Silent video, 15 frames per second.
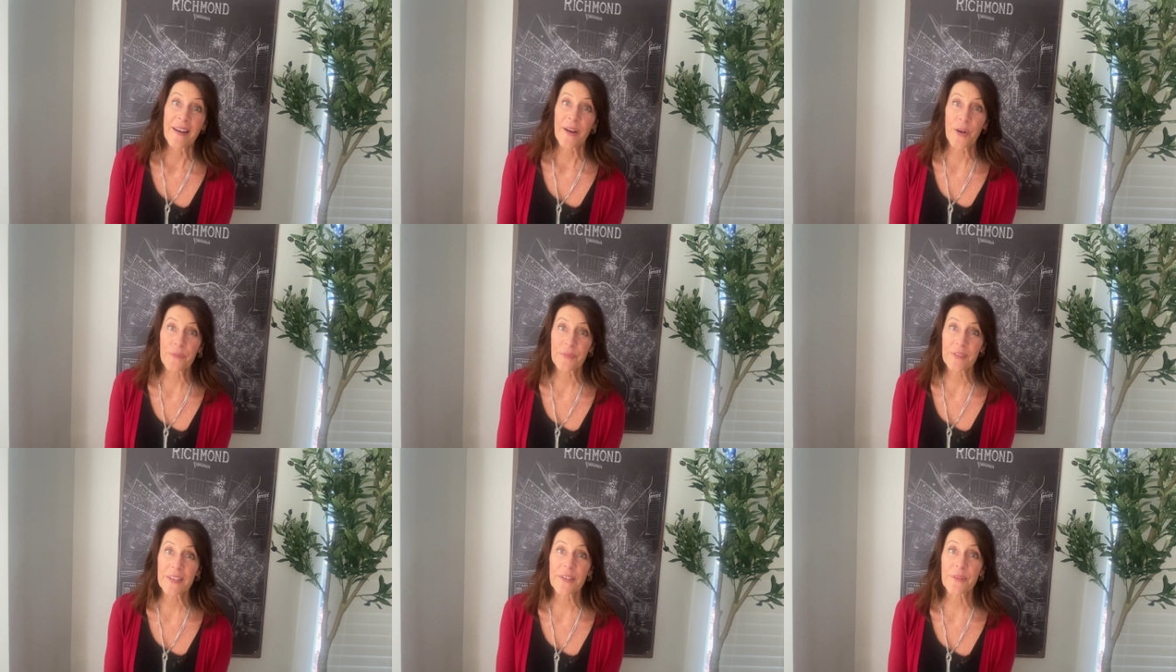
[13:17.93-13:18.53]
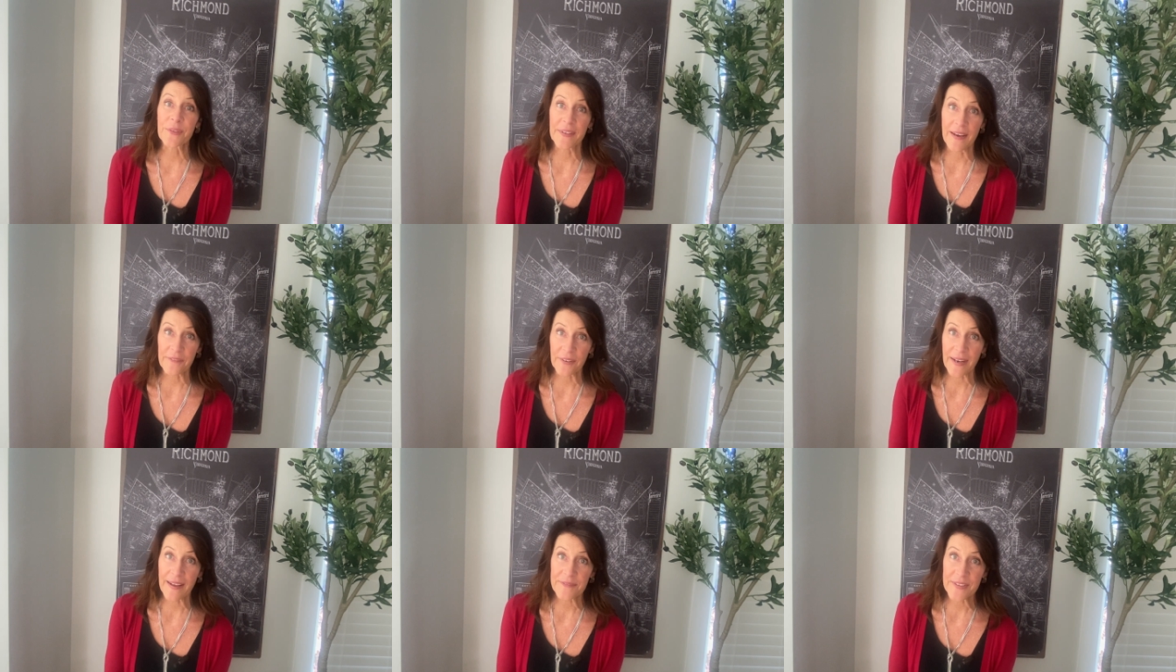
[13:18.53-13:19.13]
Hopefully you'll
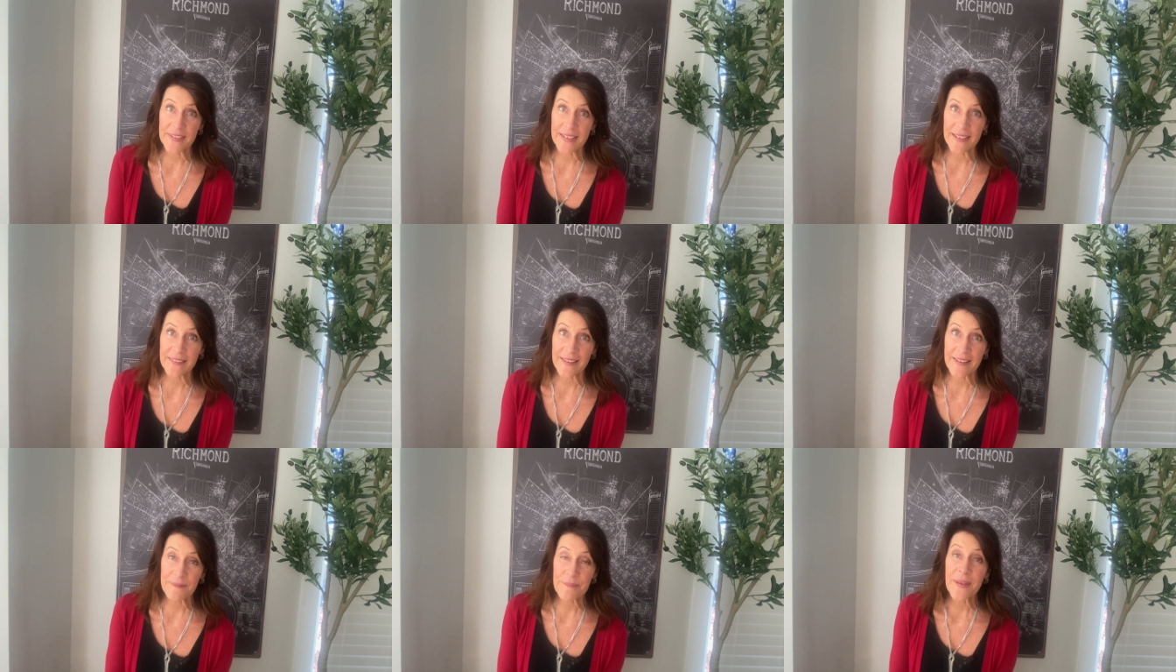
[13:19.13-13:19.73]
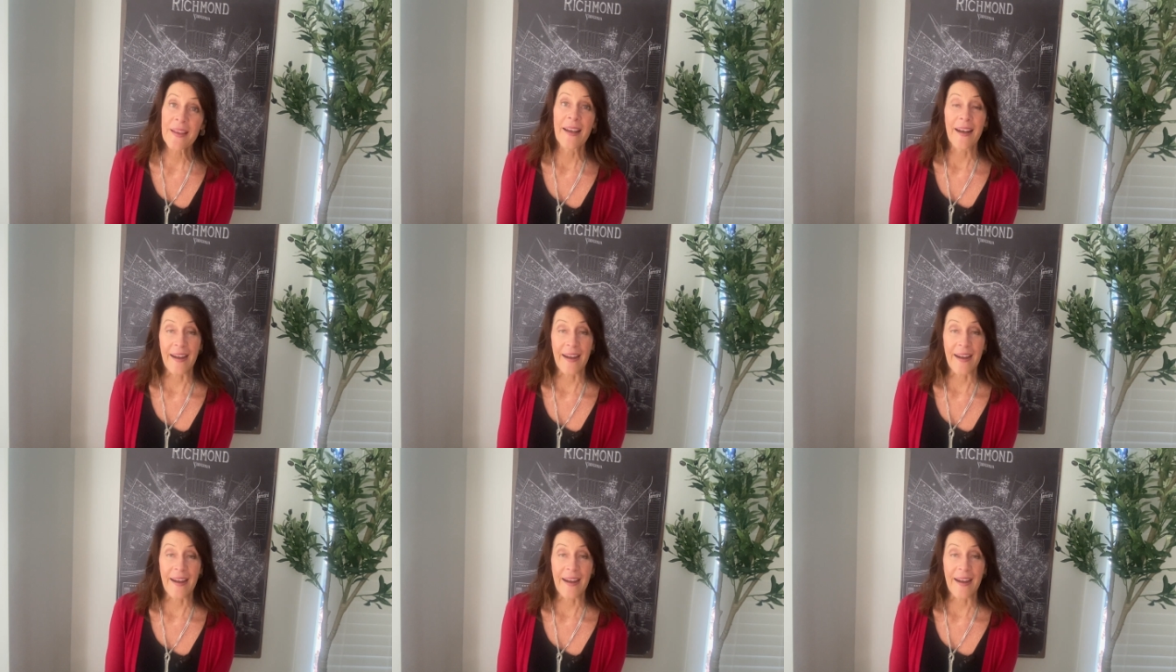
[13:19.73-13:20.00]
never have to need them.